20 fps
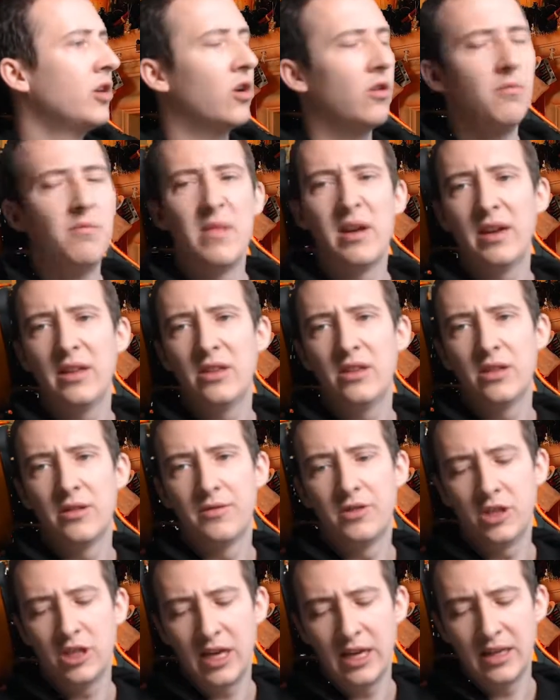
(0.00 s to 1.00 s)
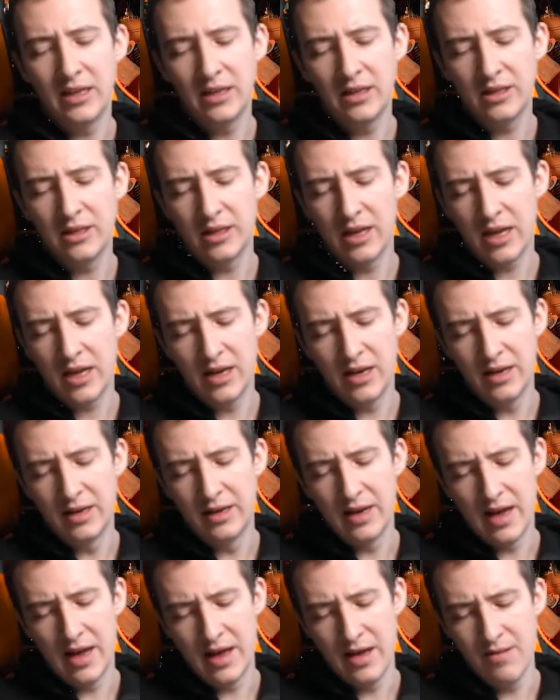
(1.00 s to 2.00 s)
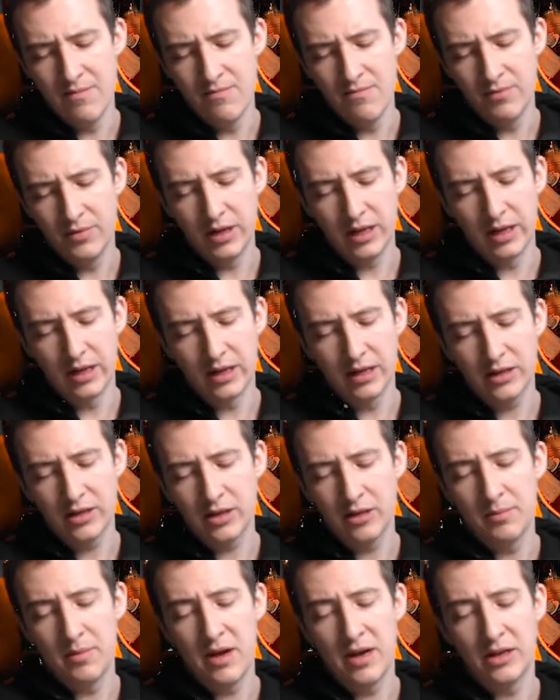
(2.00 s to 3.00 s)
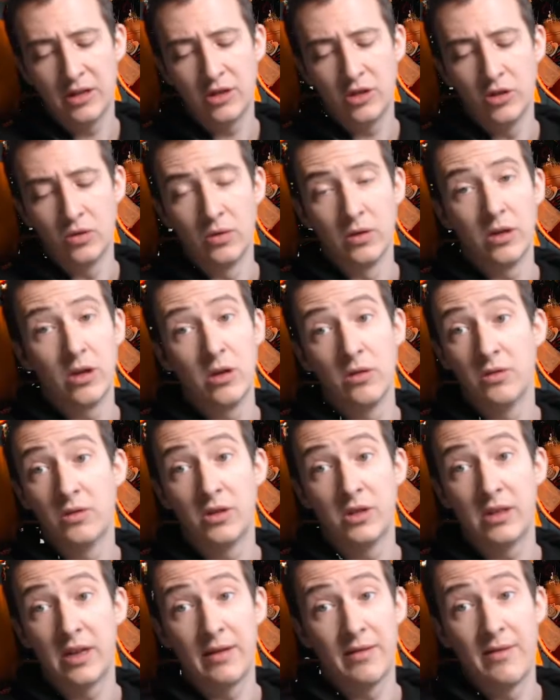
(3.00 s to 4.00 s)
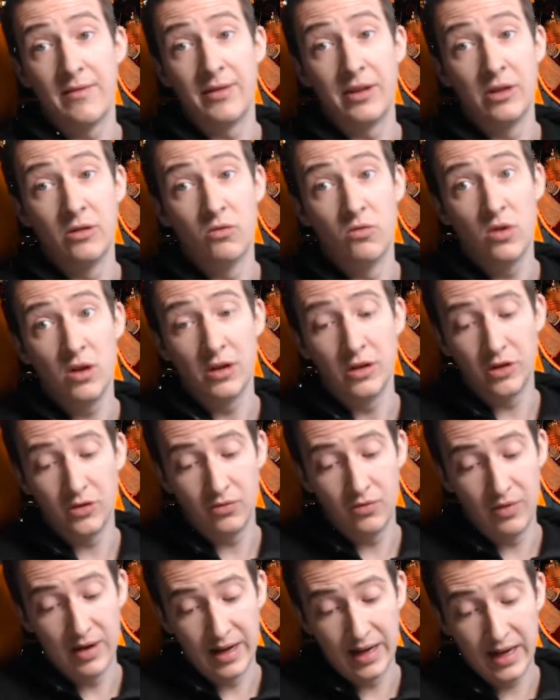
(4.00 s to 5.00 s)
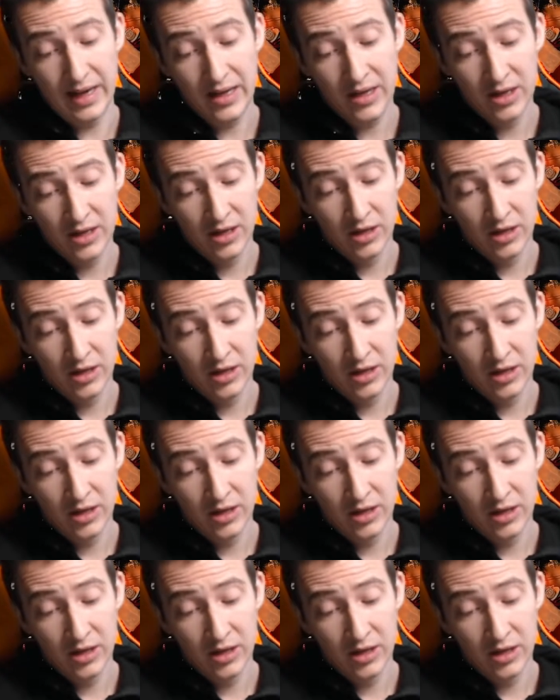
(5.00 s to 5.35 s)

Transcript: millions of shaders, and you can customize your ghosts however you want, really.